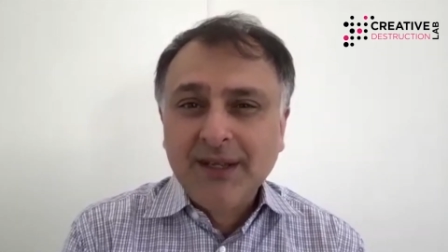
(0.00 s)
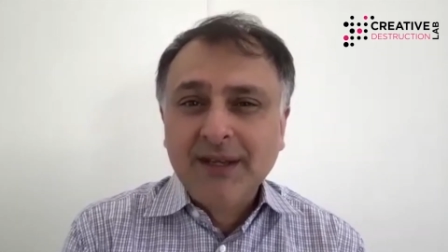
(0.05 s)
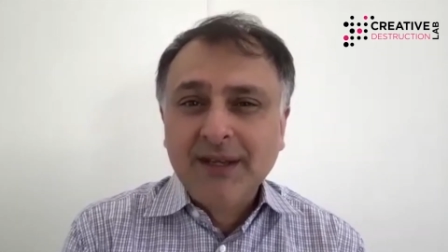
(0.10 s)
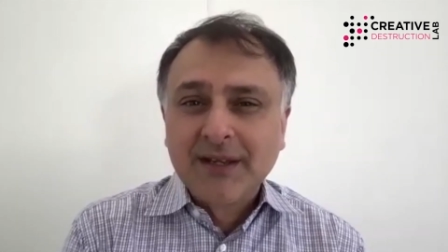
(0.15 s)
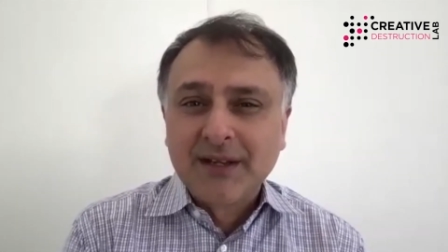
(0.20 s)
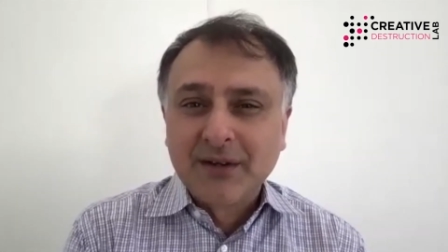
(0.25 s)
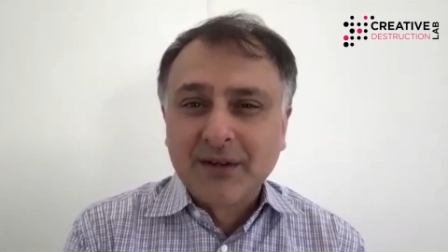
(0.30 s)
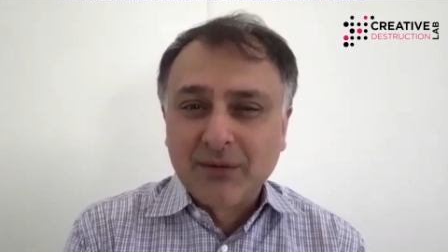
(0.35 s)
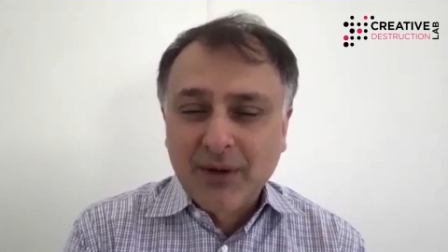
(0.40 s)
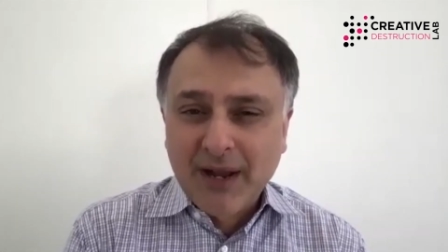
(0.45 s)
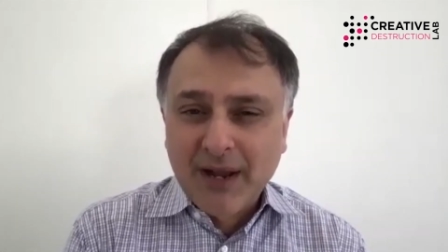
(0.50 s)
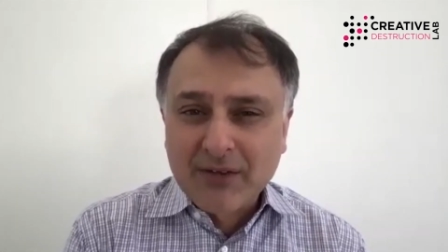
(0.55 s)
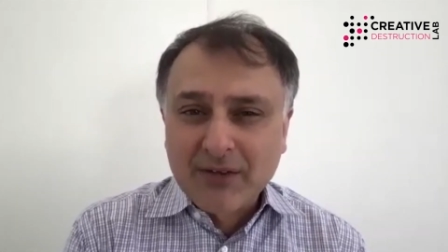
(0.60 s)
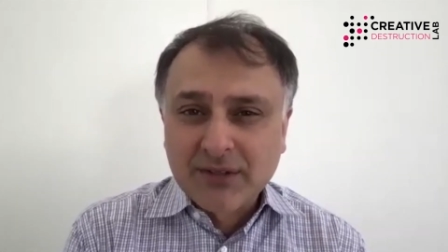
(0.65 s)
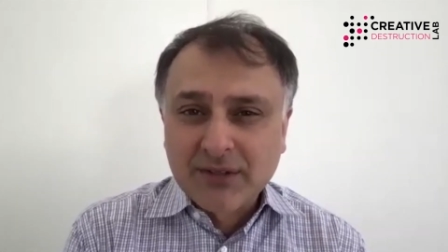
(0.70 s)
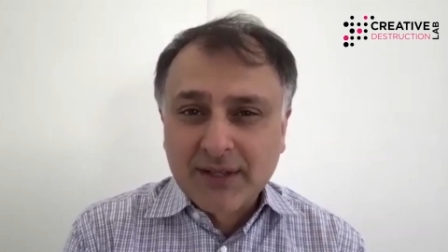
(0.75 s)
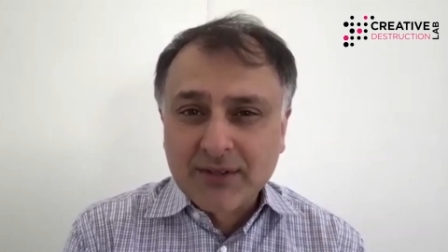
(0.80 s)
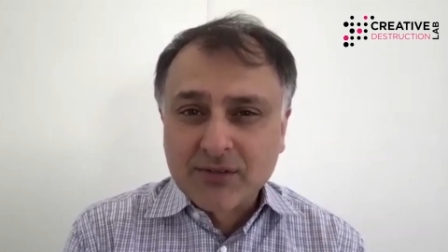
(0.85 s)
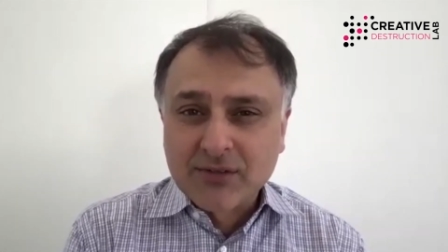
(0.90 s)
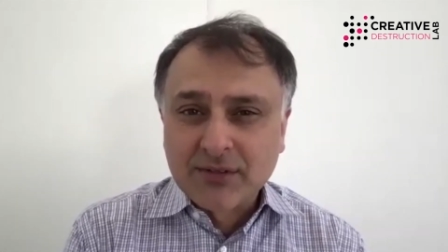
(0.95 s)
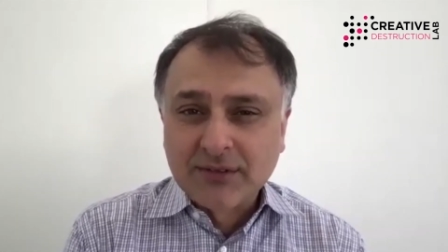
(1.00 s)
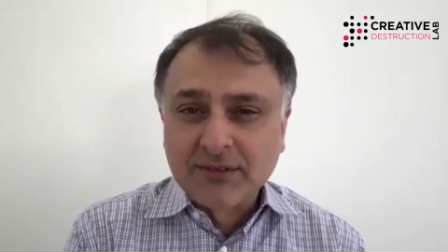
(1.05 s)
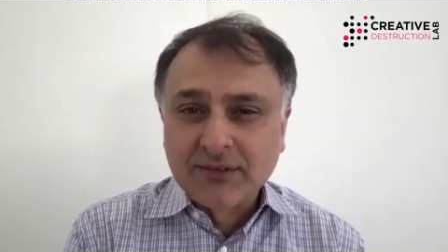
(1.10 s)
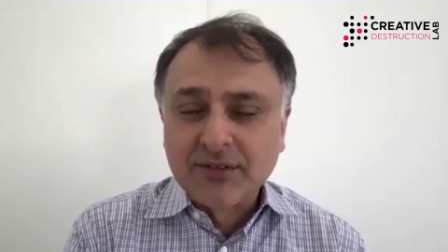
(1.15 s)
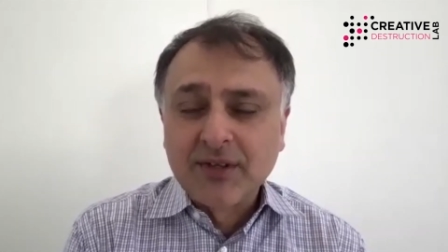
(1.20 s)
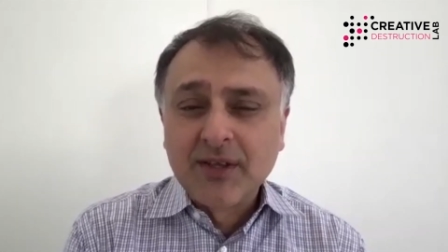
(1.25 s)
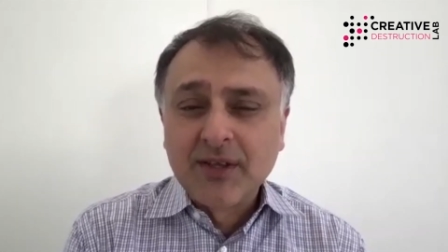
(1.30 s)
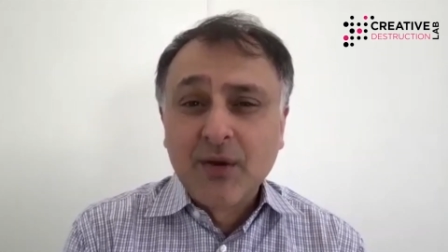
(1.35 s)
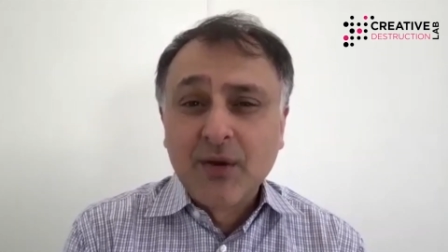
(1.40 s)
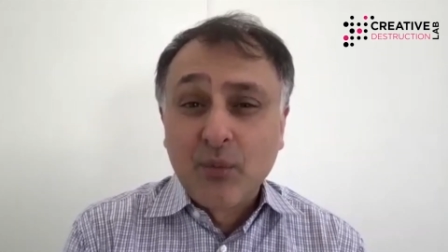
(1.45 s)
Congratulations,
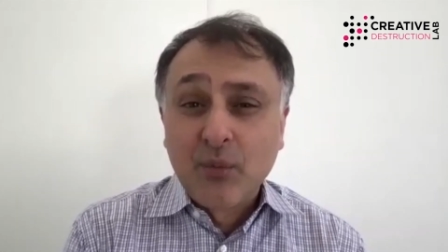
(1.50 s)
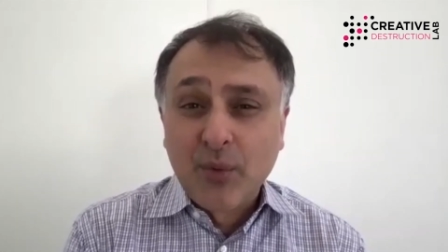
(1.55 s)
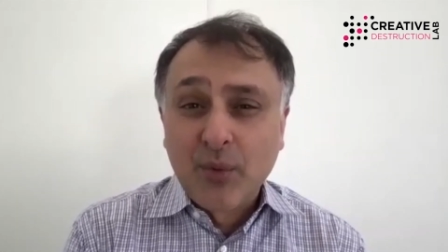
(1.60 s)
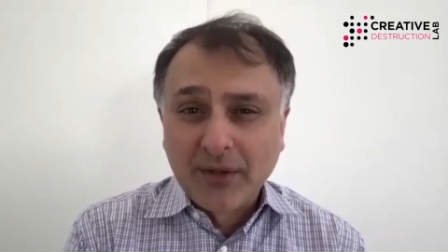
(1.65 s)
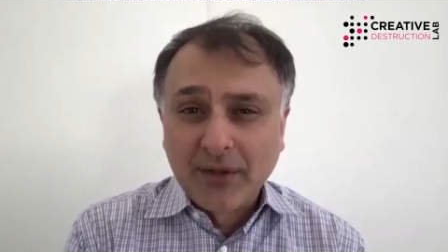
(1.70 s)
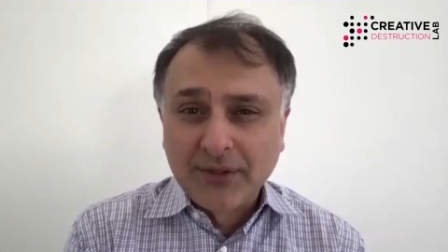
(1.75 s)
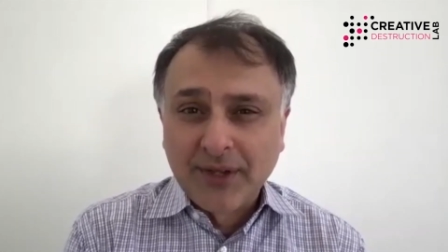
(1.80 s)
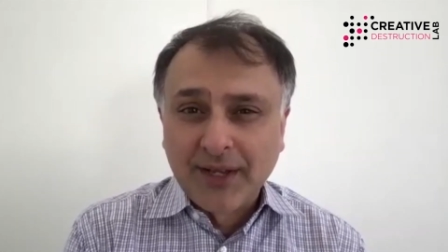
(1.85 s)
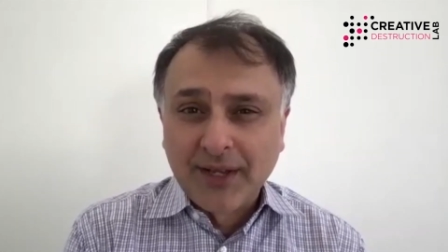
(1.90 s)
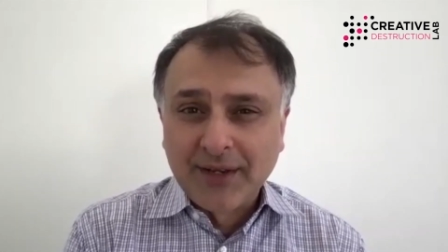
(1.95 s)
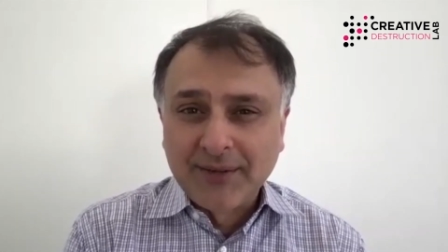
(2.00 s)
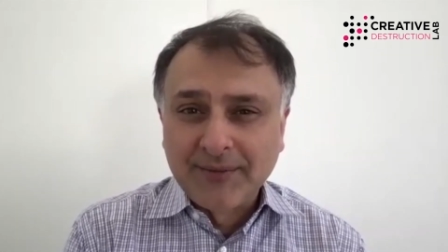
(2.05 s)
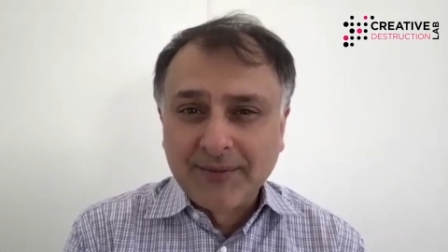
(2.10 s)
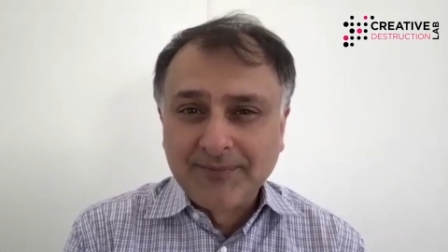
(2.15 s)
well done.